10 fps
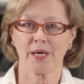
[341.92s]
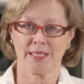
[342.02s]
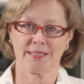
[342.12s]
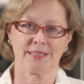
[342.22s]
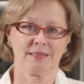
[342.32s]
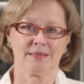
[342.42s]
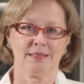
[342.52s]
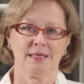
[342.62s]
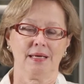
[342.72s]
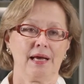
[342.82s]
pasta,
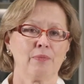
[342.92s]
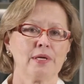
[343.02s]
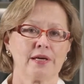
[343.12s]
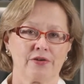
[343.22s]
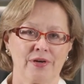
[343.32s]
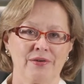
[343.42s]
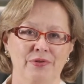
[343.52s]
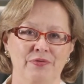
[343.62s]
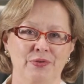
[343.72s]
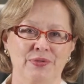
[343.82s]
and we get great
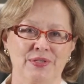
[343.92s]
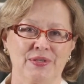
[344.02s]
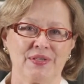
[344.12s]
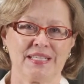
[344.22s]
reviews on